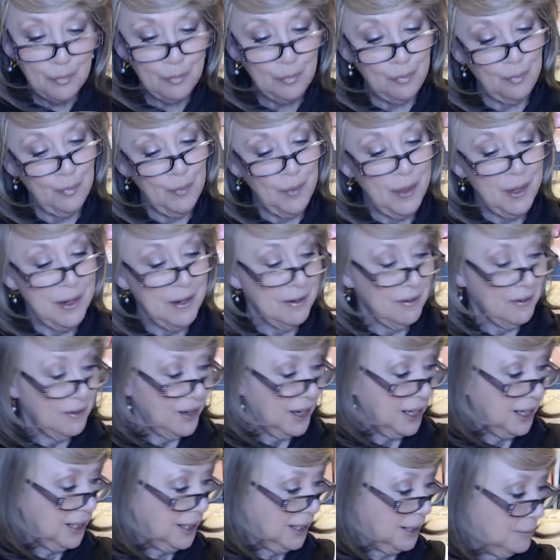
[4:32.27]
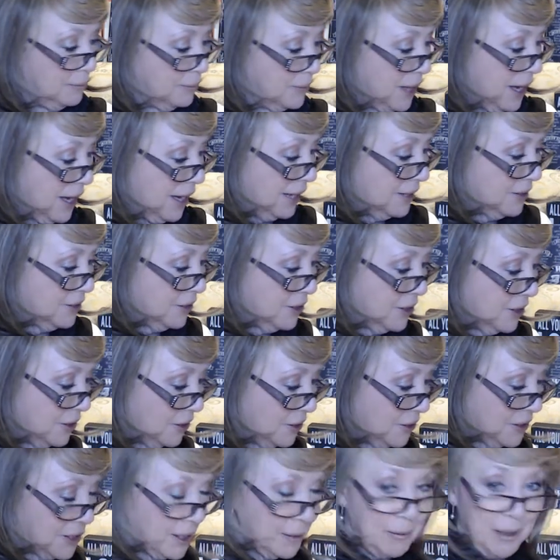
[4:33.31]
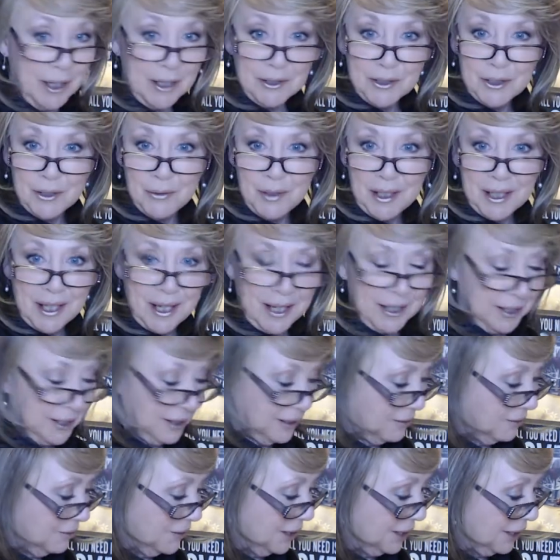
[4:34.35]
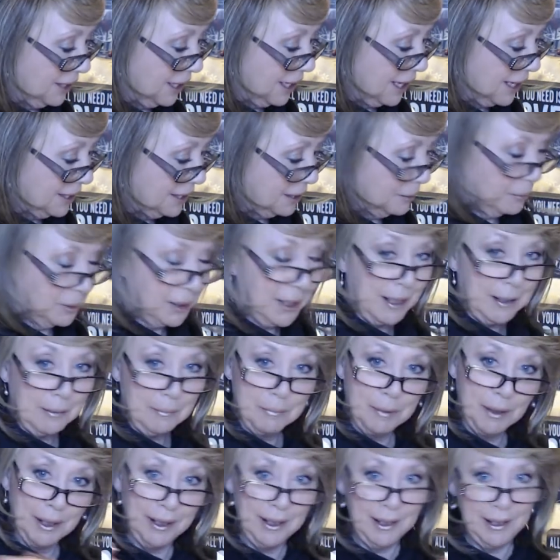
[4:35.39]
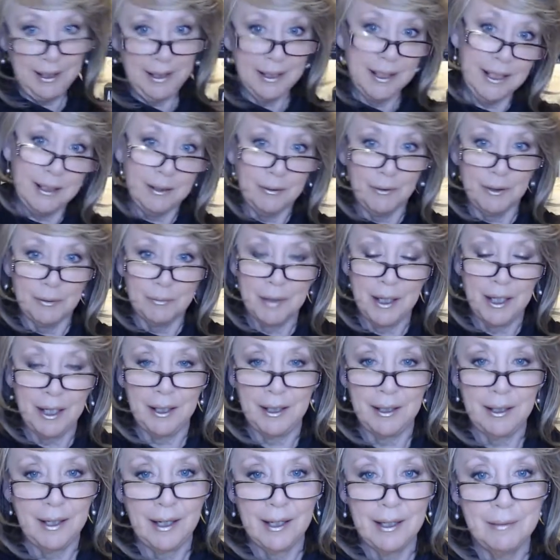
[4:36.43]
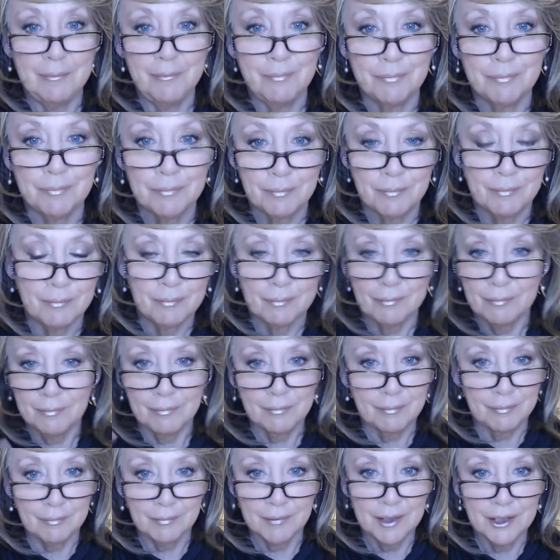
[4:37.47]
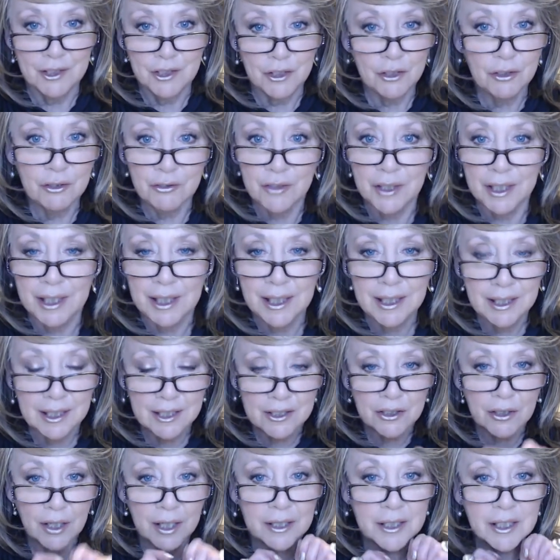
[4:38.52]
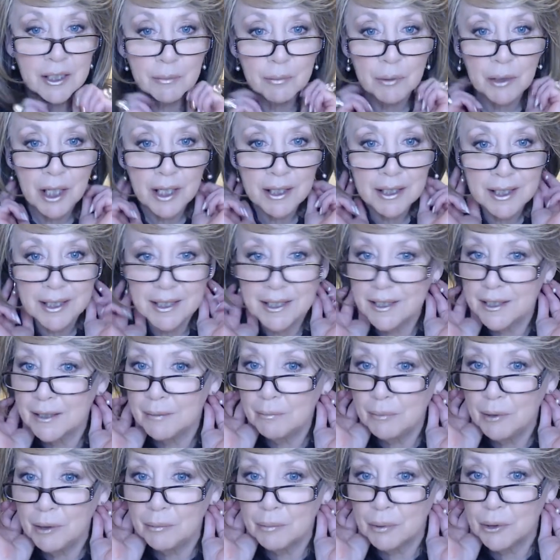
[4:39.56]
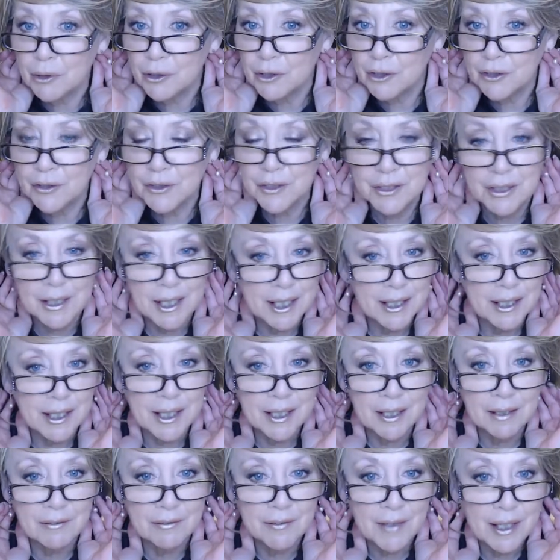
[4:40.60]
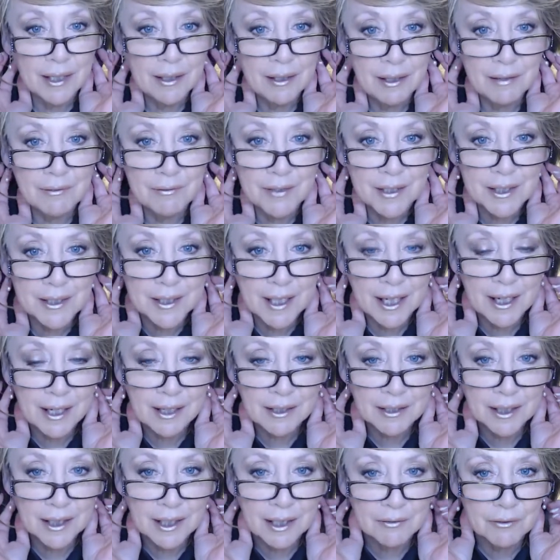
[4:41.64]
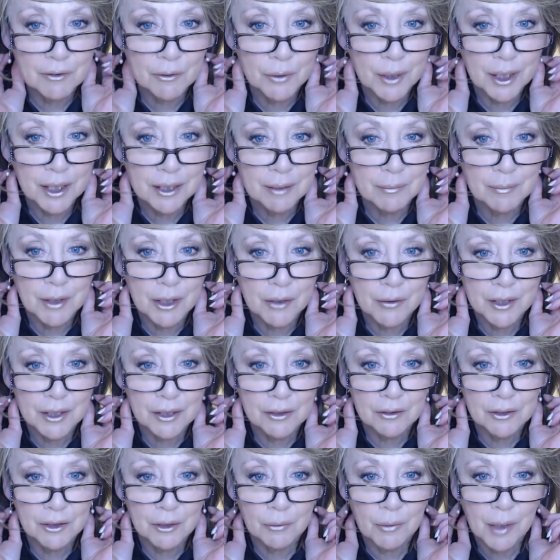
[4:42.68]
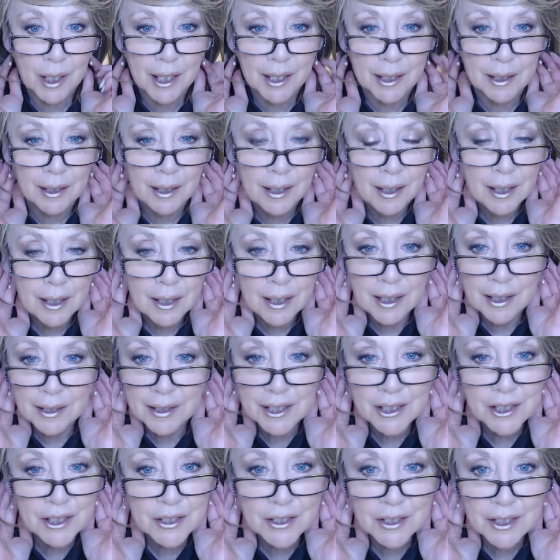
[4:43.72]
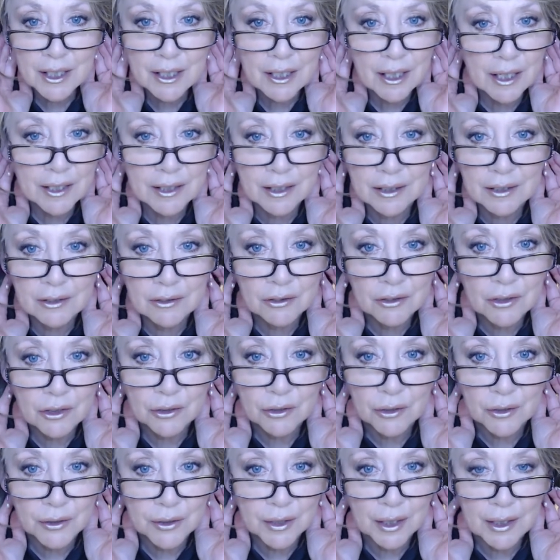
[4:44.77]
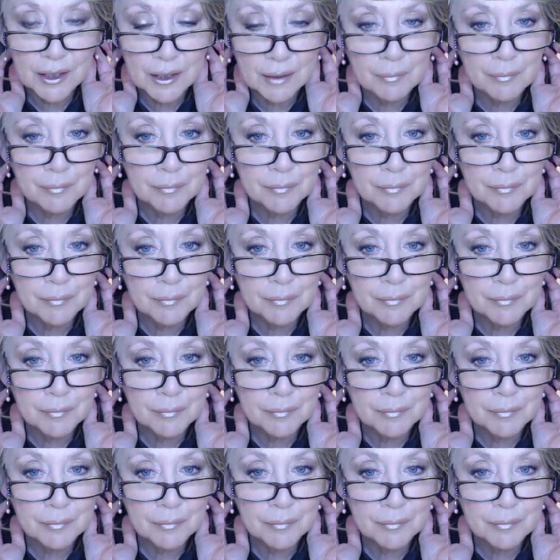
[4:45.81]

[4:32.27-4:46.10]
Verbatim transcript: Alrighty. And so you notice I'm not doing any really kind of like bling with my um, jewelry either. So I just put on these simple pearls today that I, I love these. I hardly ever wear them though. I don't know why. And then just uh, on a little gold uh,